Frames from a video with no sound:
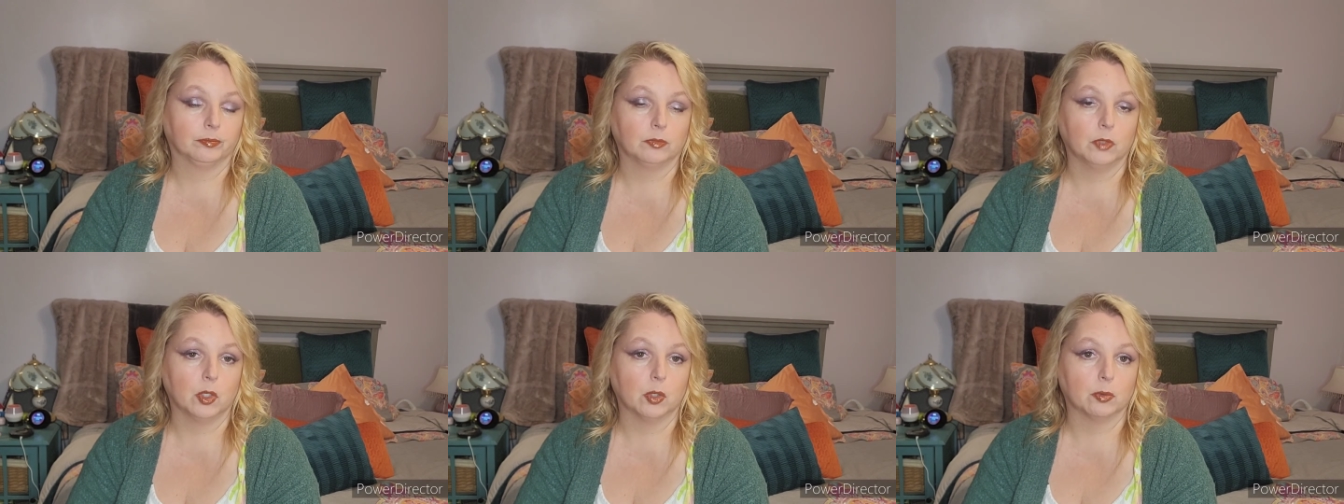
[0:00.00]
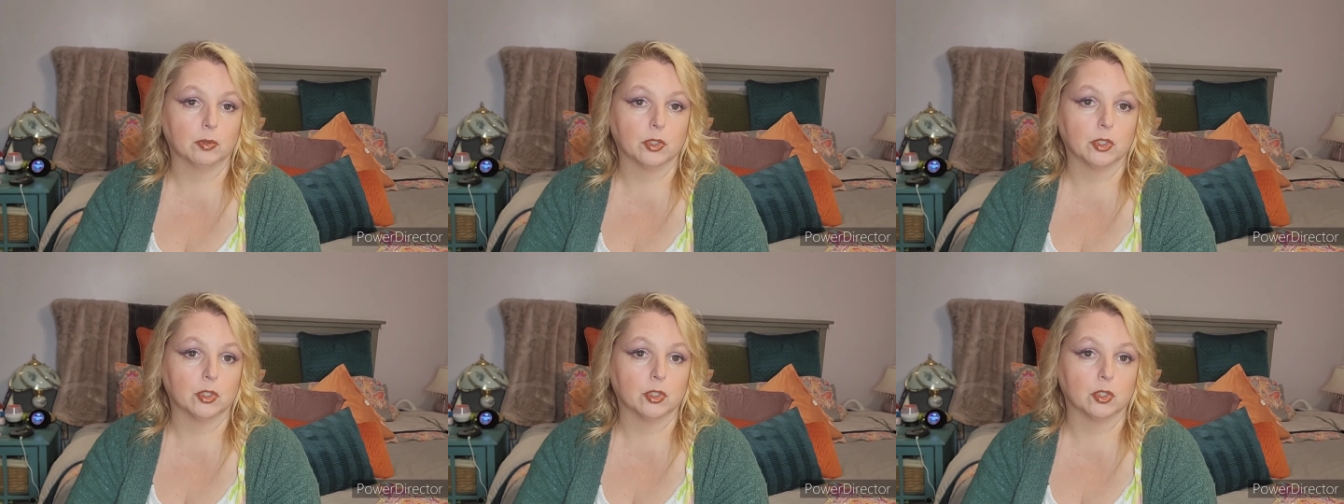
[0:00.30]
you
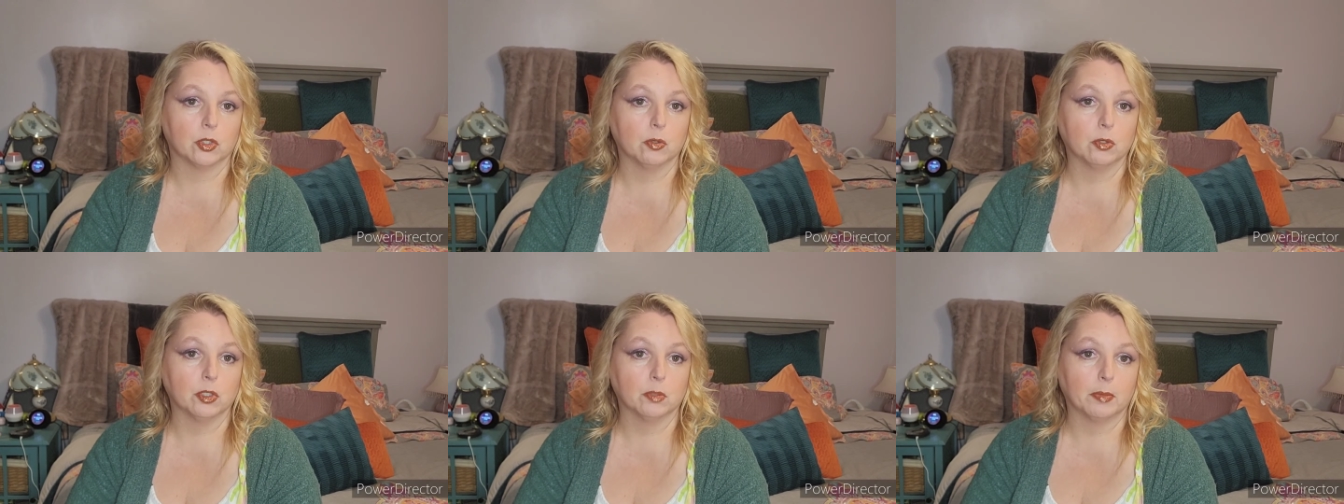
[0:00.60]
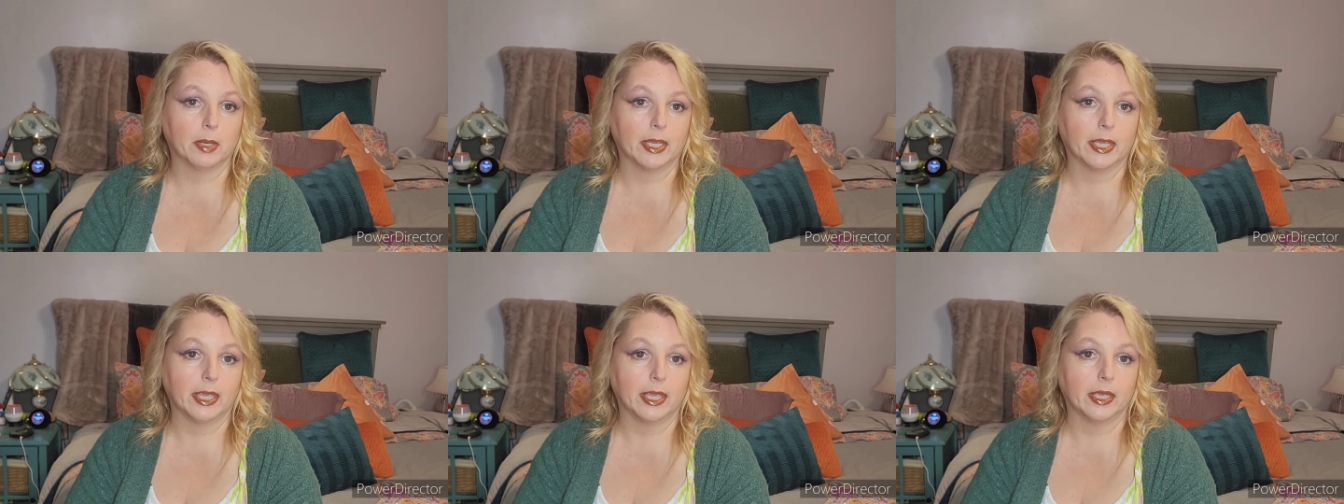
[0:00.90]
know, just using
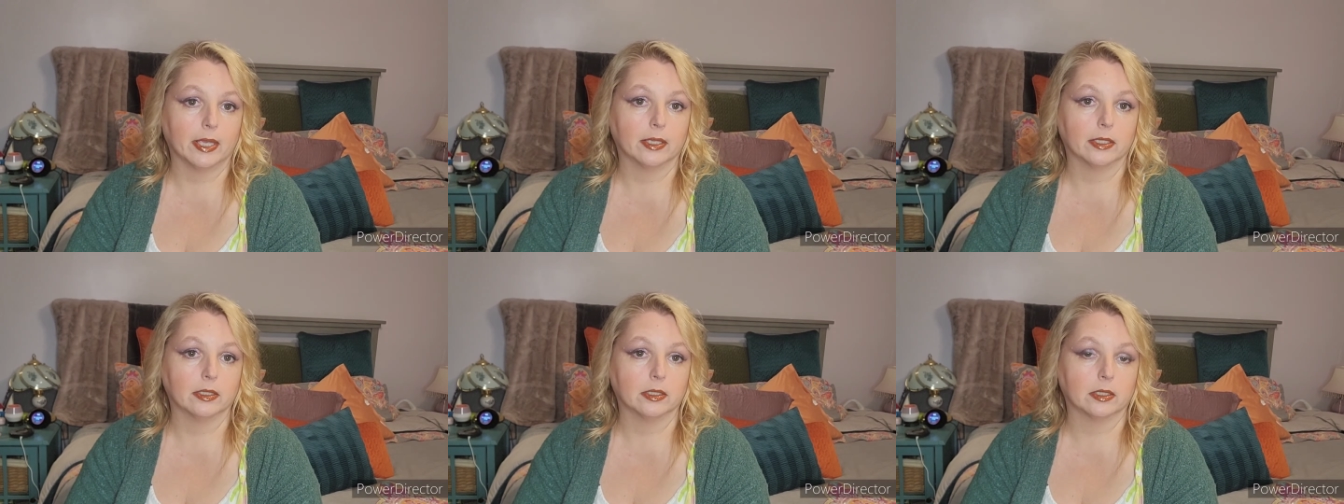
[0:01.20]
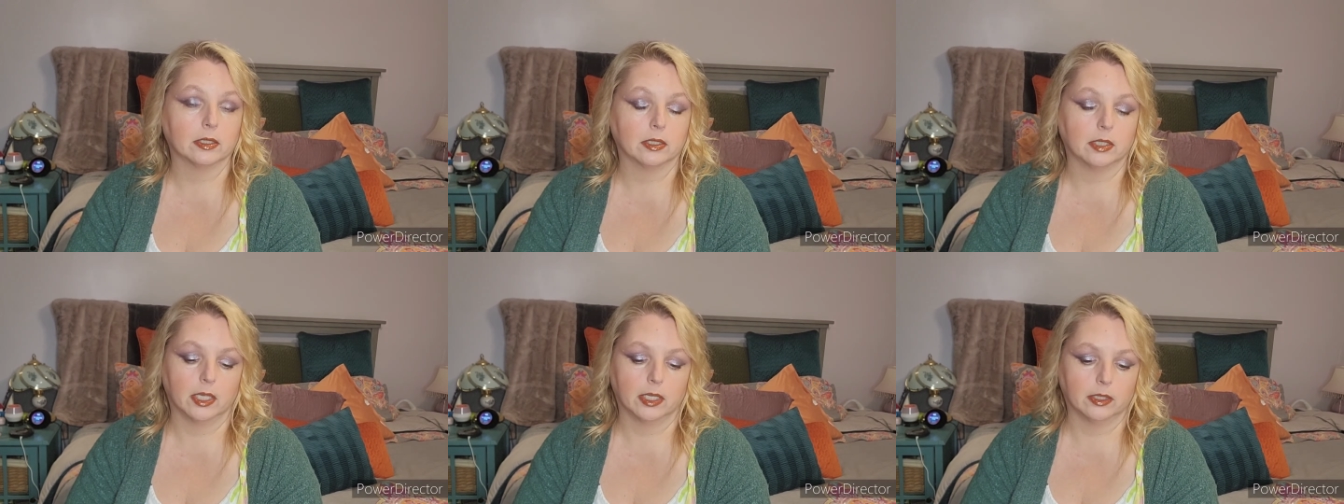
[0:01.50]
my
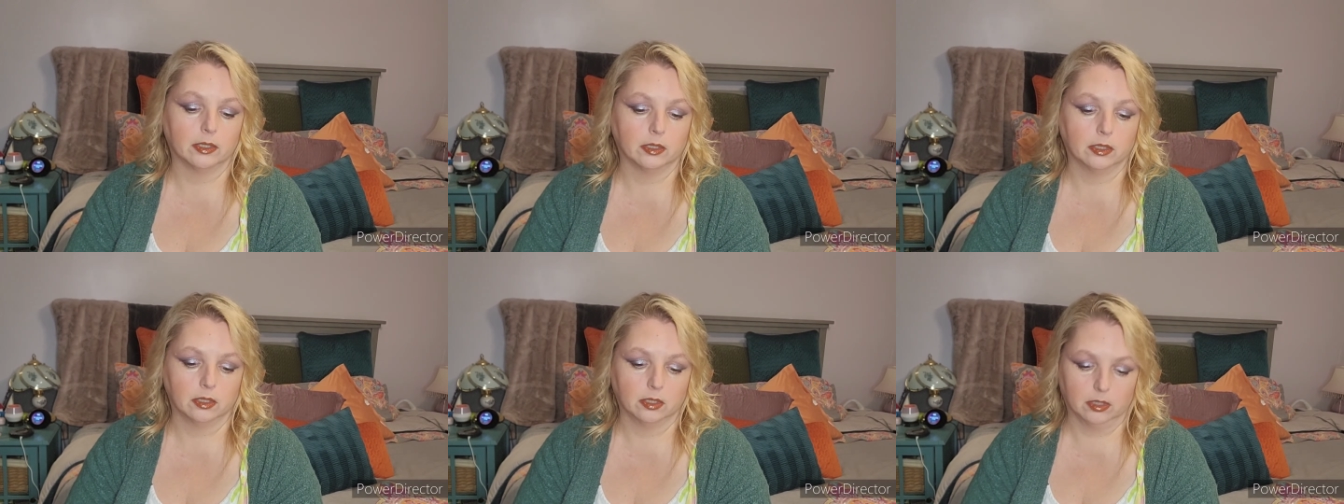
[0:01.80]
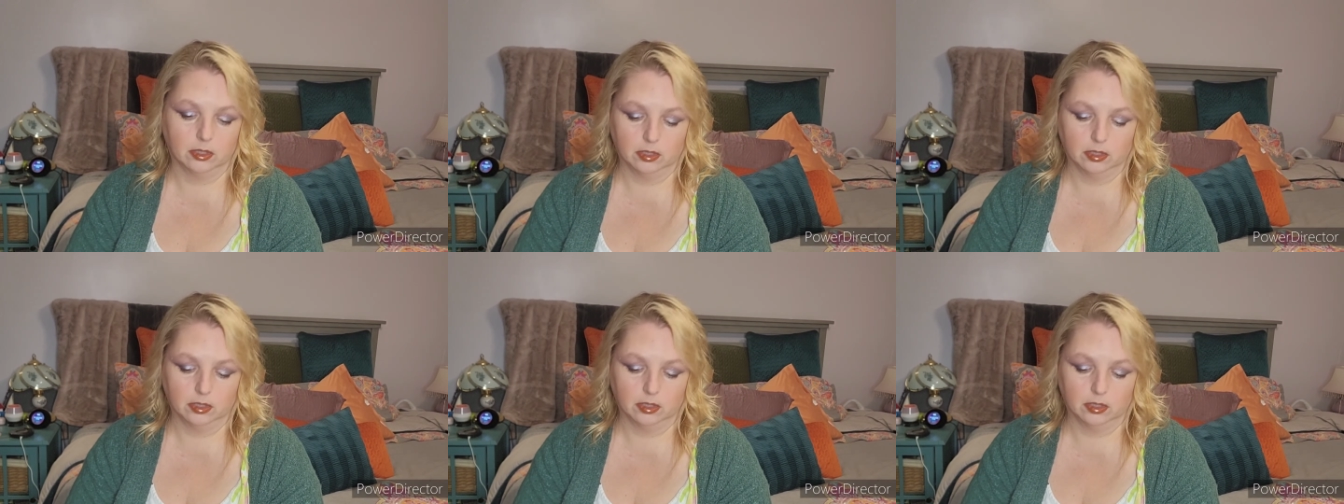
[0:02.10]
hands and then